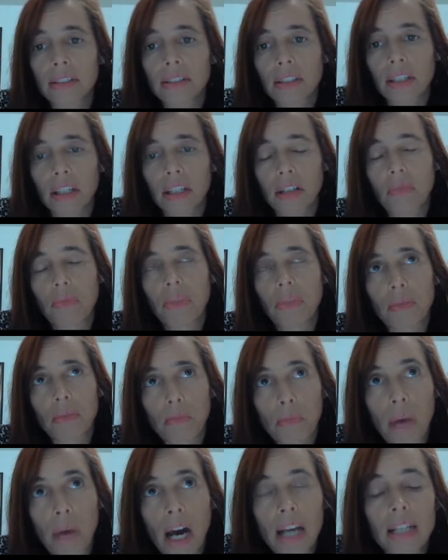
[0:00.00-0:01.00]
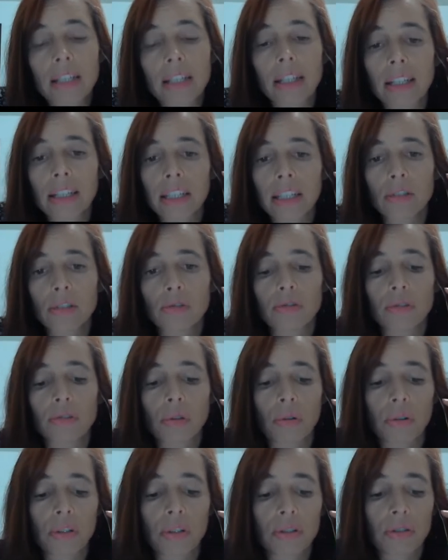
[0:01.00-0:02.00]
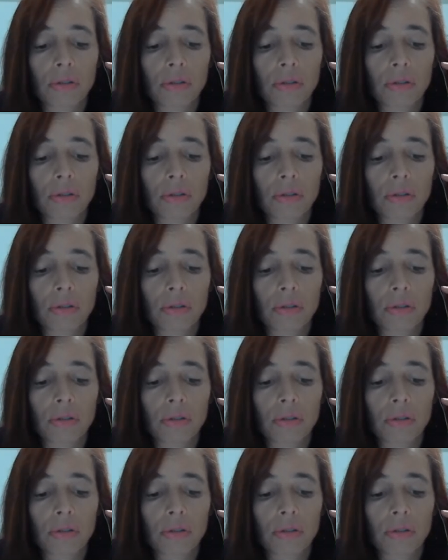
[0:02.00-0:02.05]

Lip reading: that might lead, of course,